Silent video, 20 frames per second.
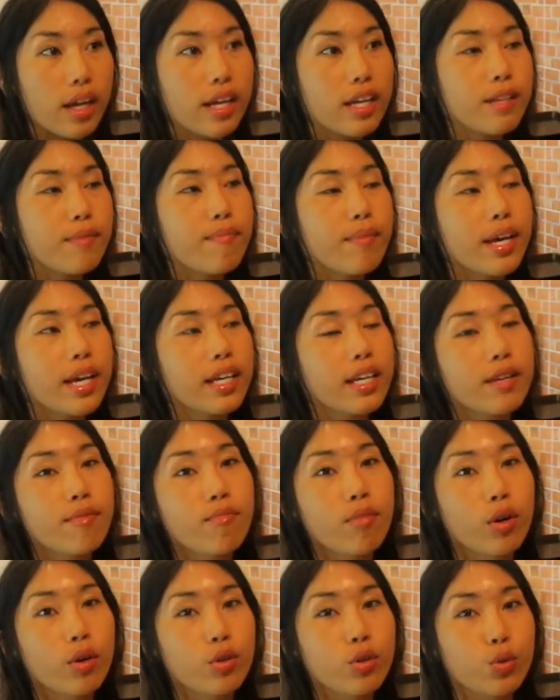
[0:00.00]
It makes it
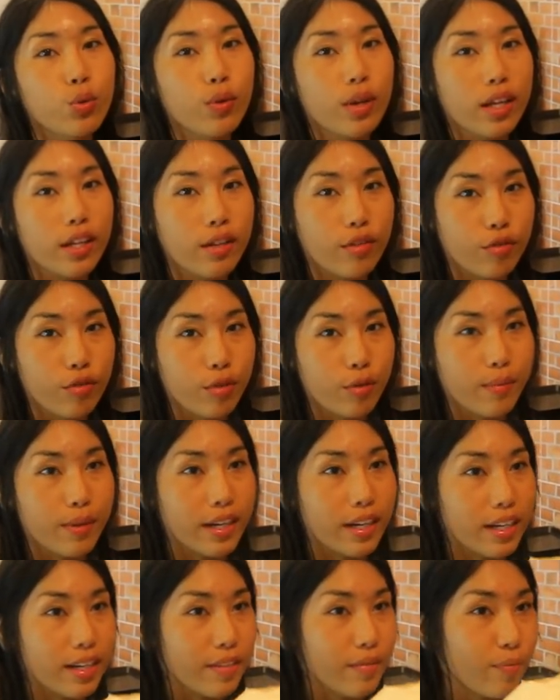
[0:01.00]
more sweet for
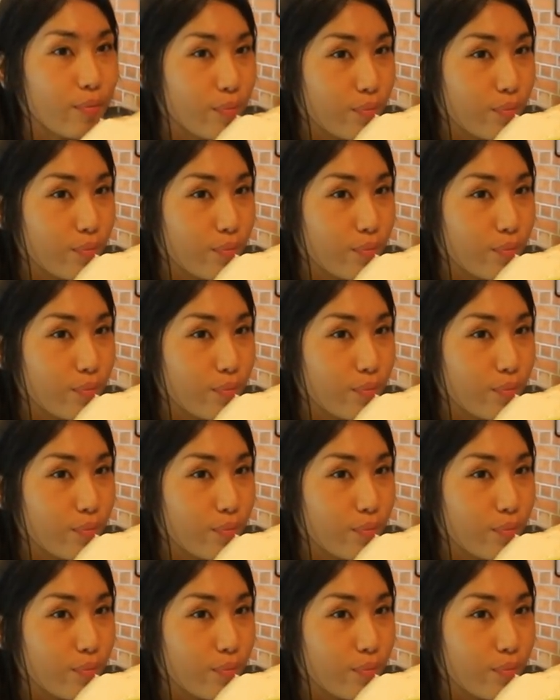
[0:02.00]
me.